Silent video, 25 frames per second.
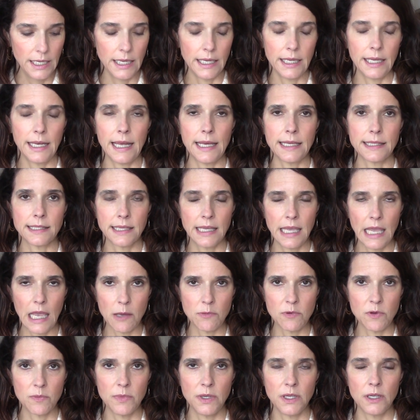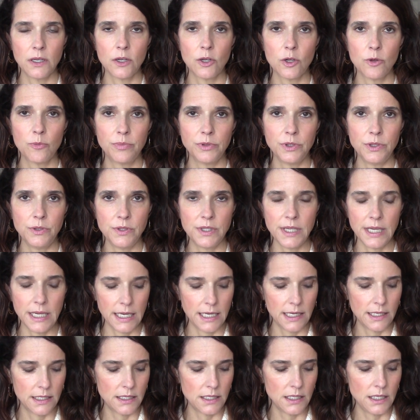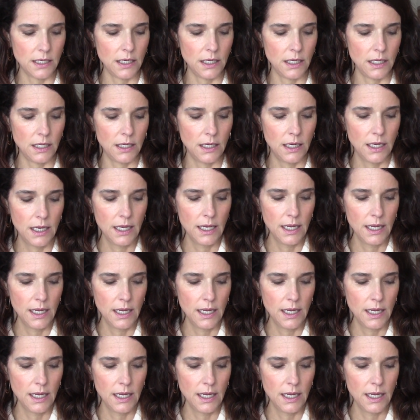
It has chamomile, blue tansy,